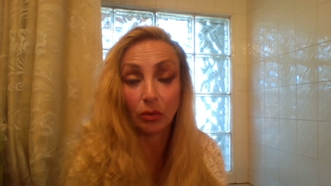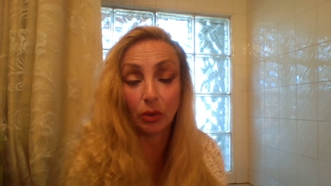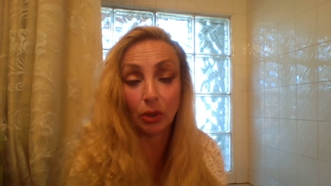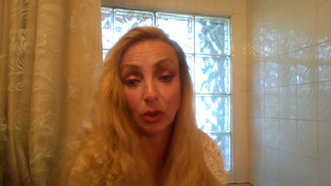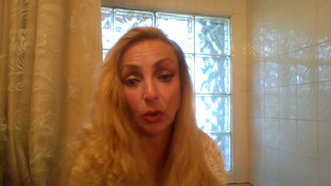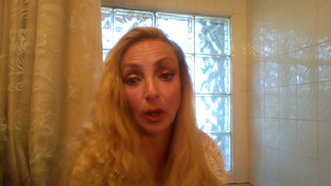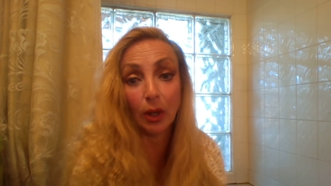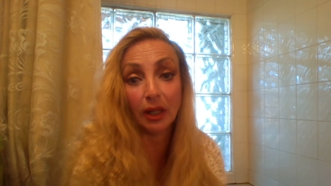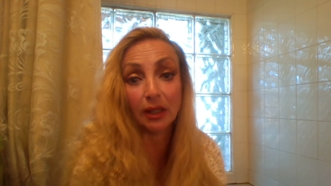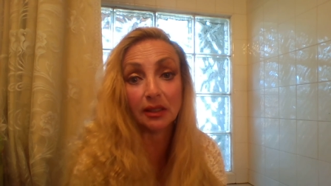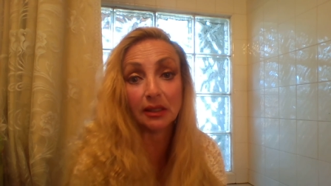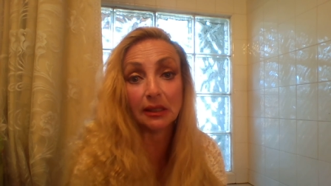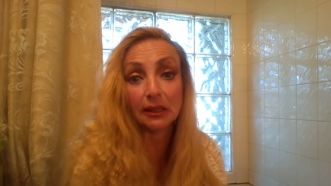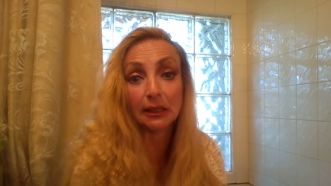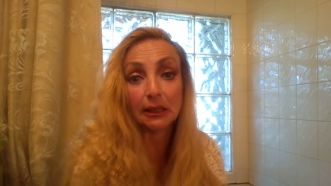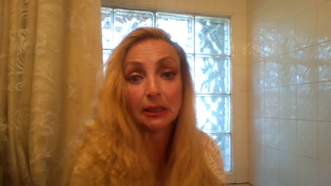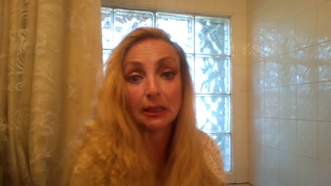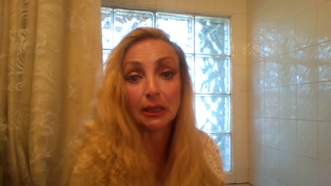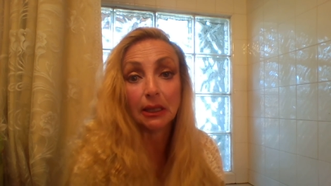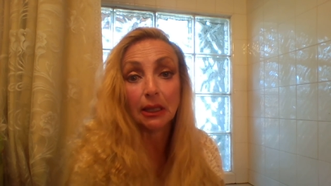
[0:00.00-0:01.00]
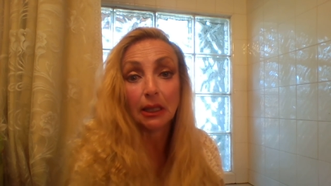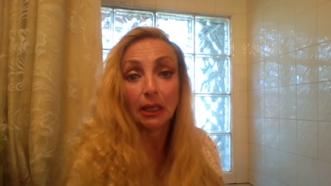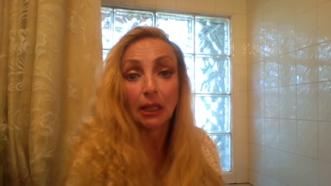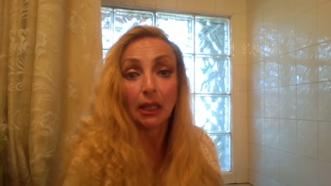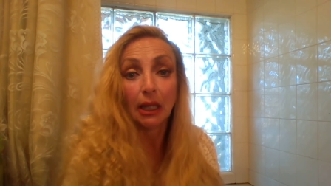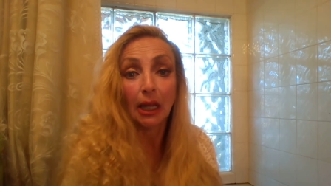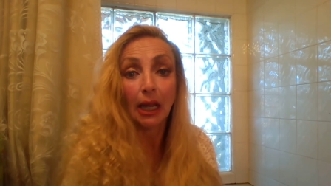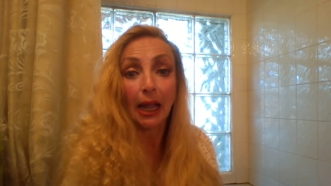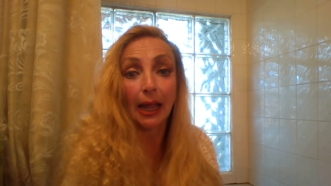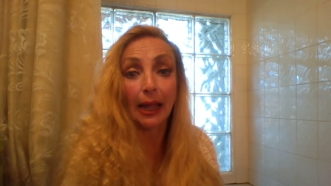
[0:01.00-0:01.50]
request,
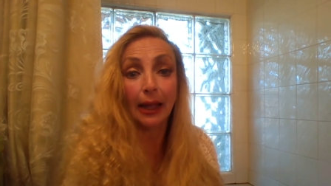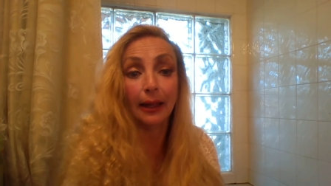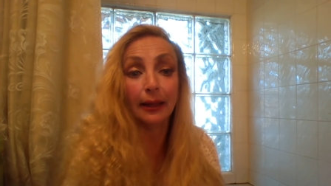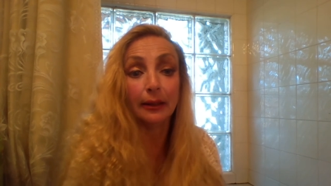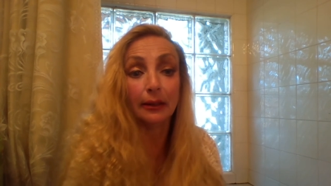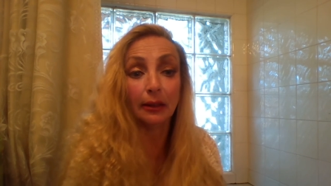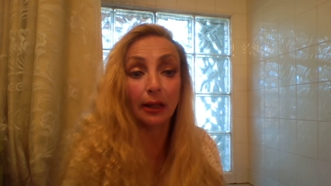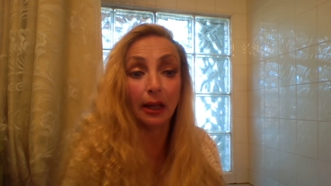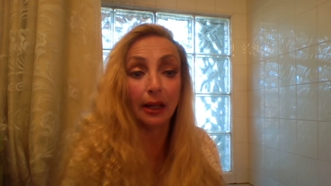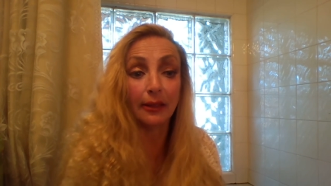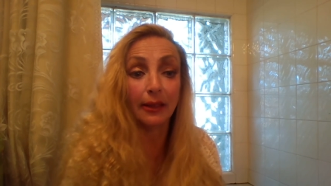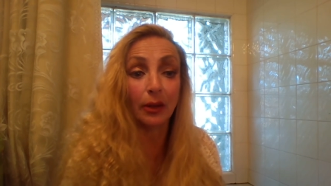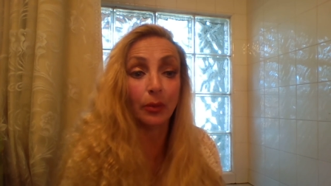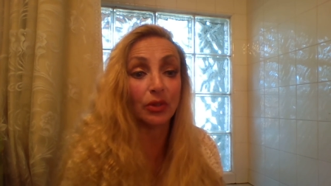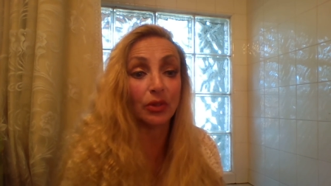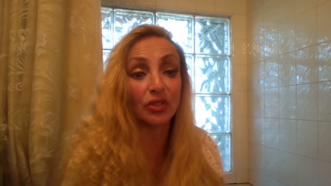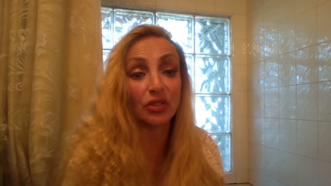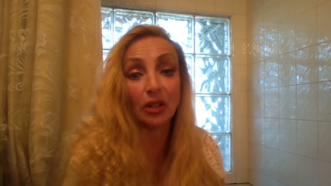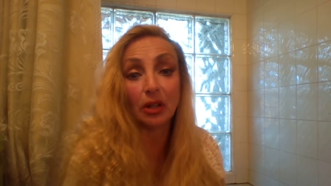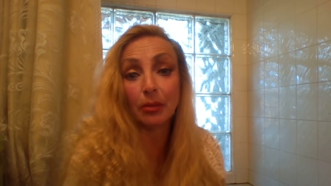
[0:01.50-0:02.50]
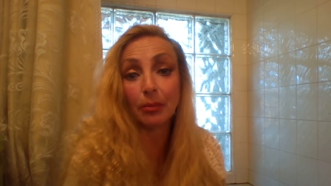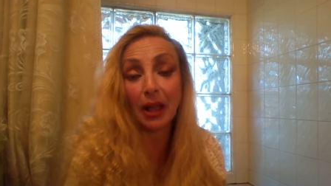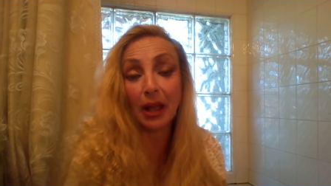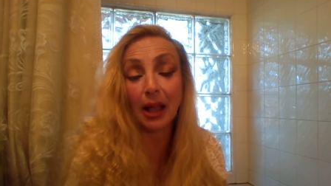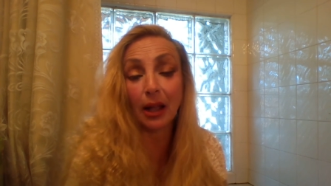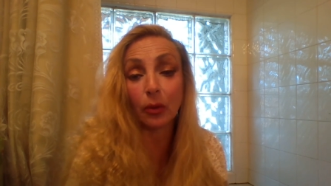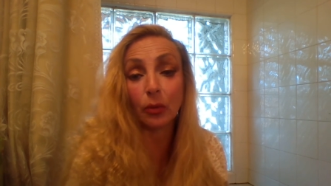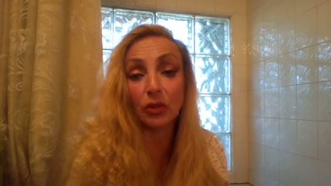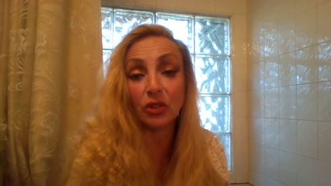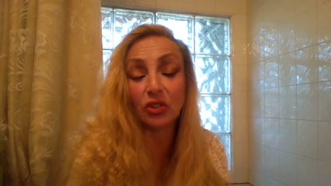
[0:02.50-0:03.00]
and and they would have sent him
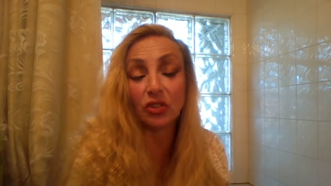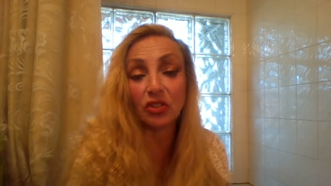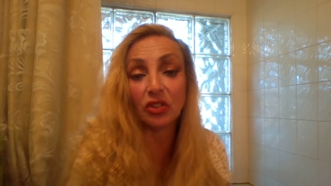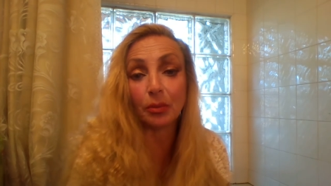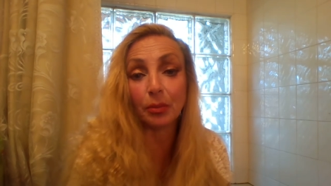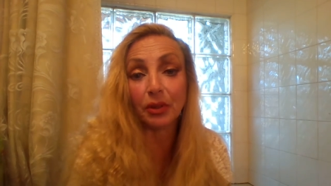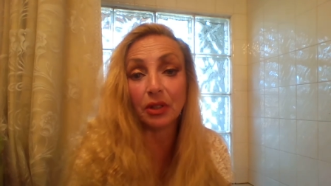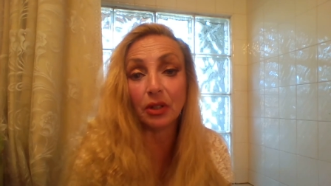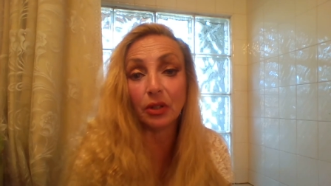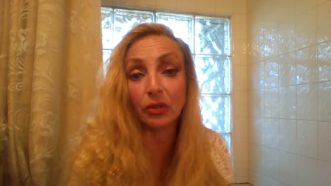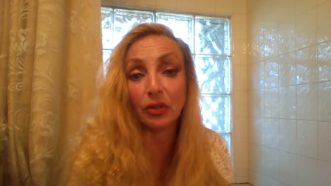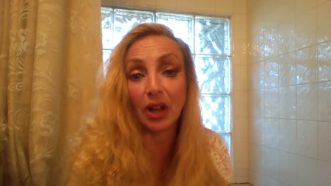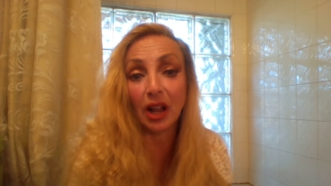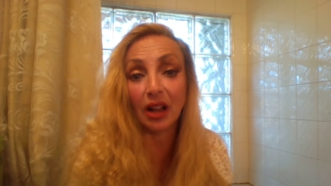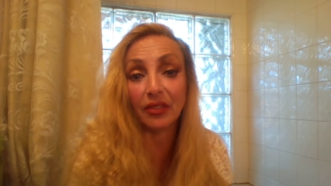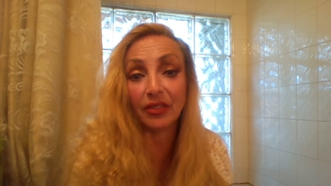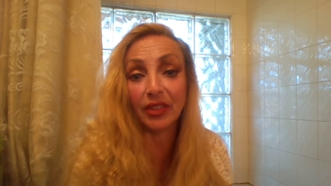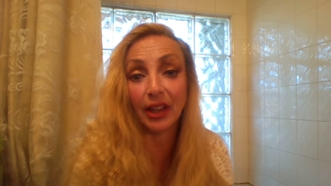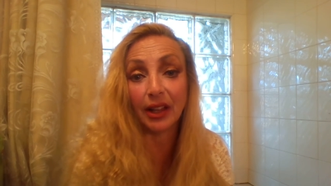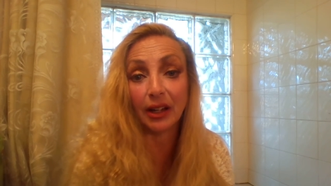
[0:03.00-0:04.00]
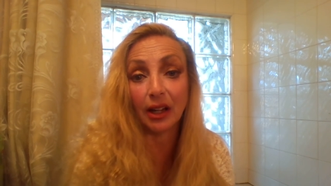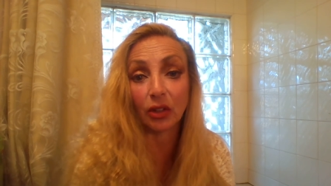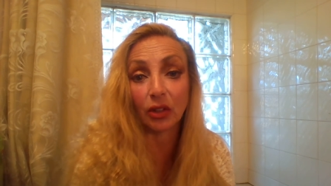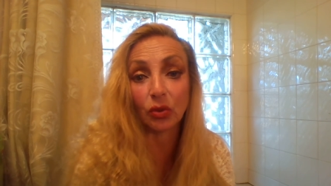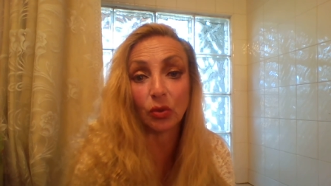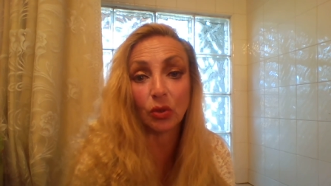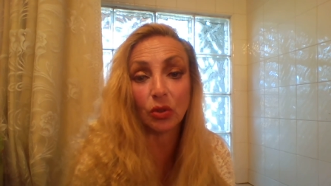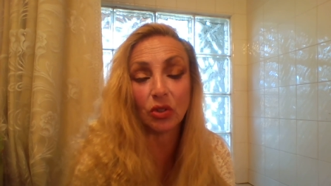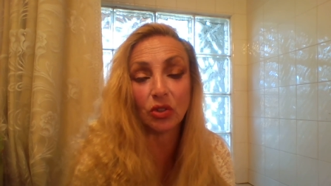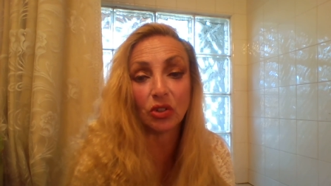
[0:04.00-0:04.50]
back. We just simply don't have that
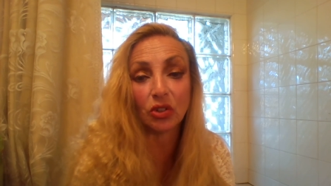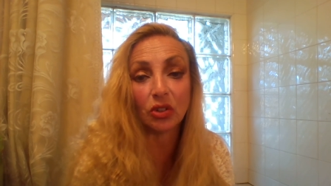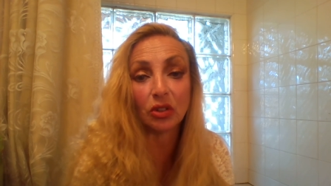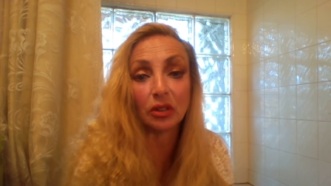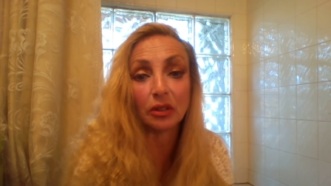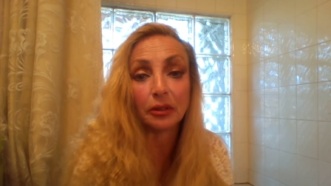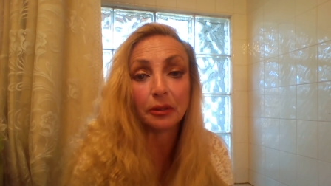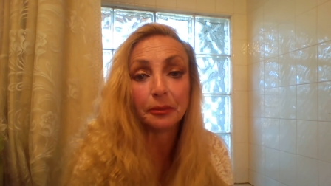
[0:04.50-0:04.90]
extradition